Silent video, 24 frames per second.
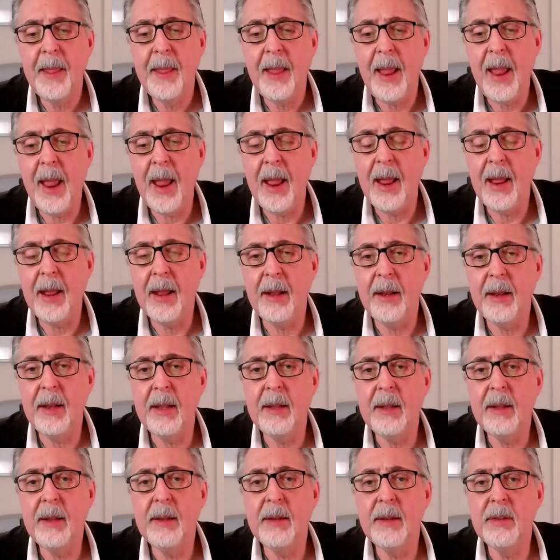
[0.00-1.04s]
And it
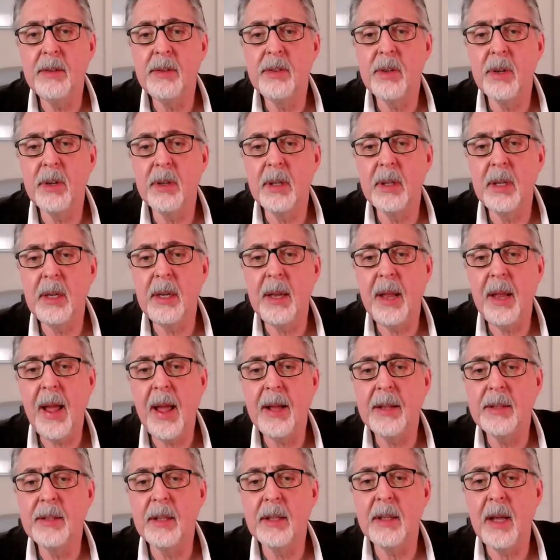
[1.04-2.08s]
certainly
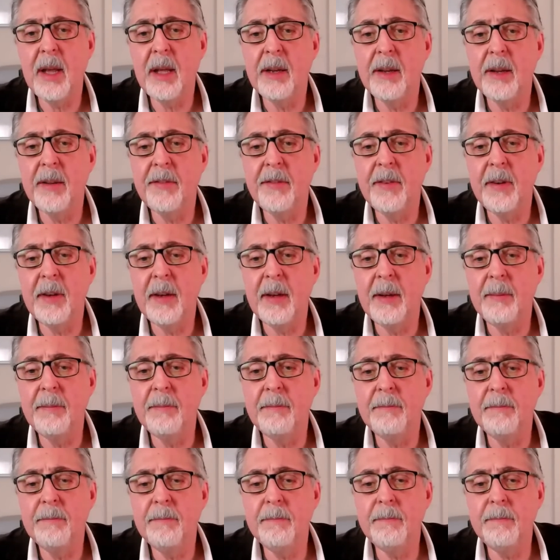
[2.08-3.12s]
adds a lot of,
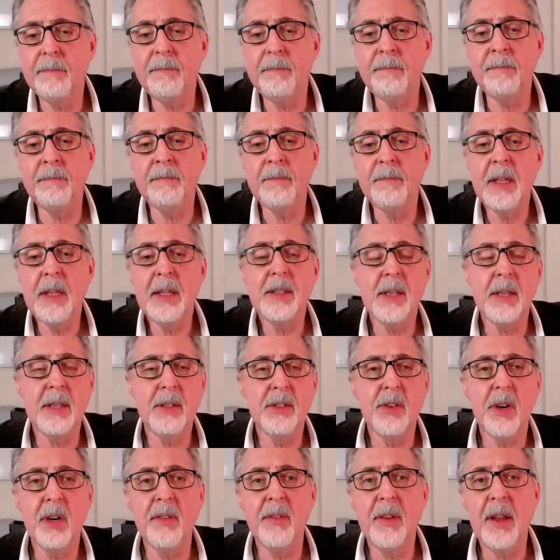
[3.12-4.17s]
it's a
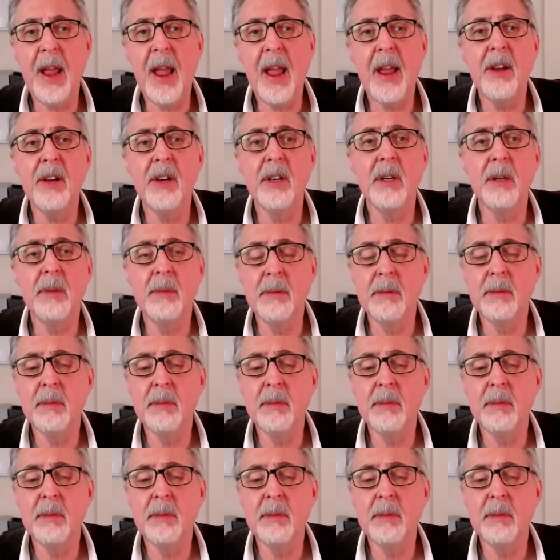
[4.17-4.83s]
sort of an anchor